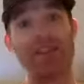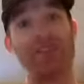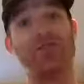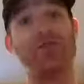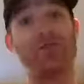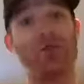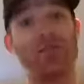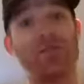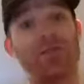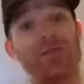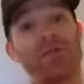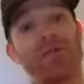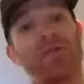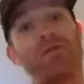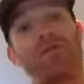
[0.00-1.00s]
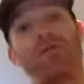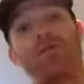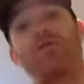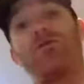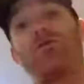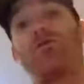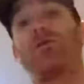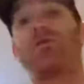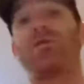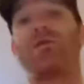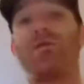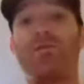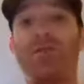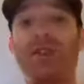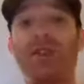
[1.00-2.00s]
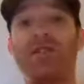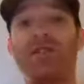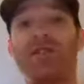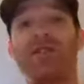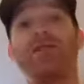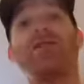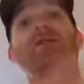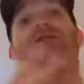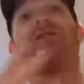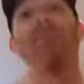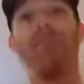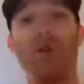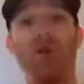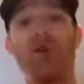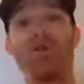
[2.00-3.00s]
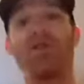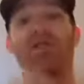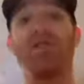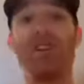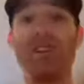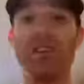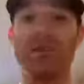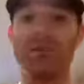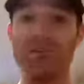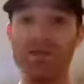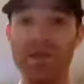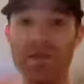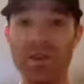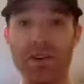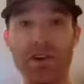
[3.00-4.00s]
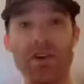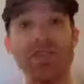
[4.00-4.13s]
to know this person over the course of weeks, months, years,